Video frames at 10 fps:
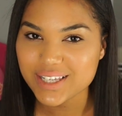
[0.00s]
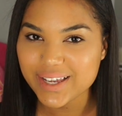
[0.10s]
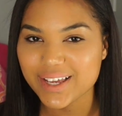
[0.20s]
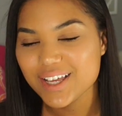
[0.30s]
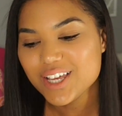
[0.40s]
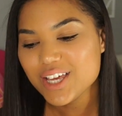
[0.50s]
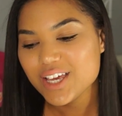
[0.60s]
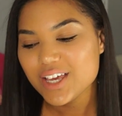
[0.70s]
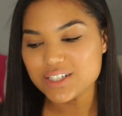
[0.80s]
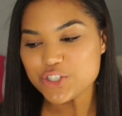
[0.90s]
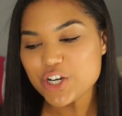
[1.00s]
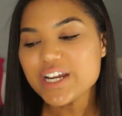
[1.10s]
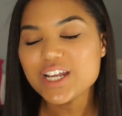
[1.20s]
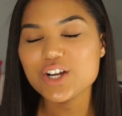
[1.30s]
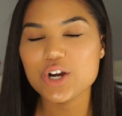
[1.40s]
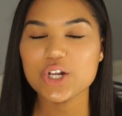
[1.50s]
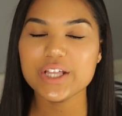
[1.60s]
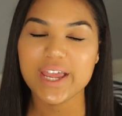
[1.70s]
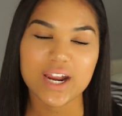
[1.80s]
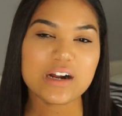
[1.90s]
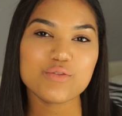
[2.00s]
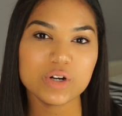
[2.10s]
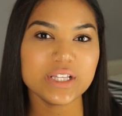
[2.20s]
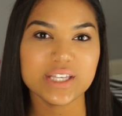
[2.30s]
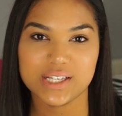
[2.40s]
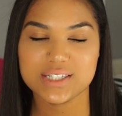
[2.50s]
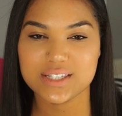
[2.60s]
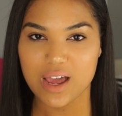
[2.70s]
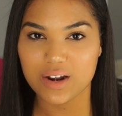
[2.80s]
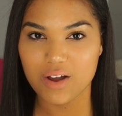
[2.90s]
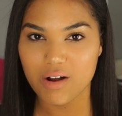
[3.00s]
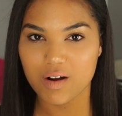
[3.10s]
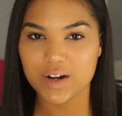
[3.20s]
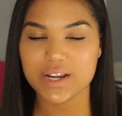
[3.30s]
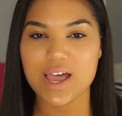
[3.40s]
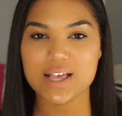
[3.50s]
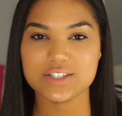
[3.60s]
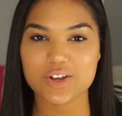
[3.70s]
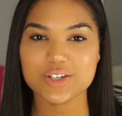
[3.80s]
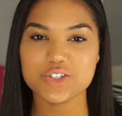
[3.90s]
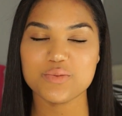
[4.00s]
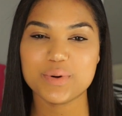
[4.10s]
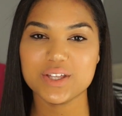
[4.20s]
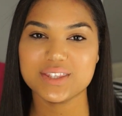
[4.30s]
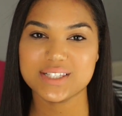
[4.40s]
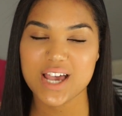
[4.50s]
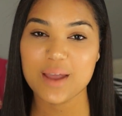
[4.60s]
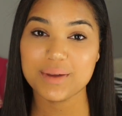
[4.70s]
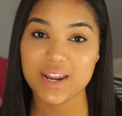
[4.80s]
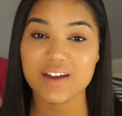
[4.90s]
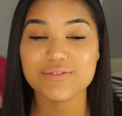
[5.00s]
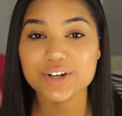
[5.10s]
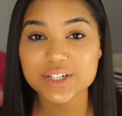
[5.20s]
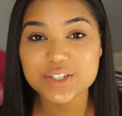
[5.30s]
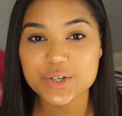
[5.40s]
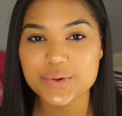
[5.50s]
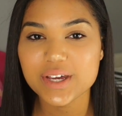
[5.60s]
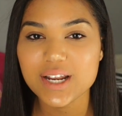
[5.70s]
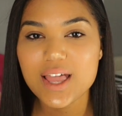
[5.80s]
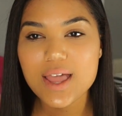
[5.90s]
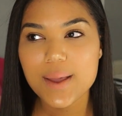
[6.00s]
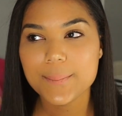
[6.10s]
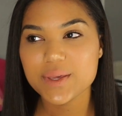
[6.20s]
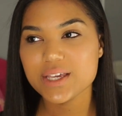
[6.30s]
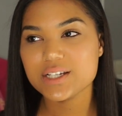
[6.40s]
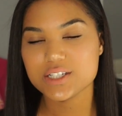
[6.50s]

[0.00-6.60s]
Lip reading: Like, straightening curly hair really is not hard as long as you put the time and effort into it. Me, it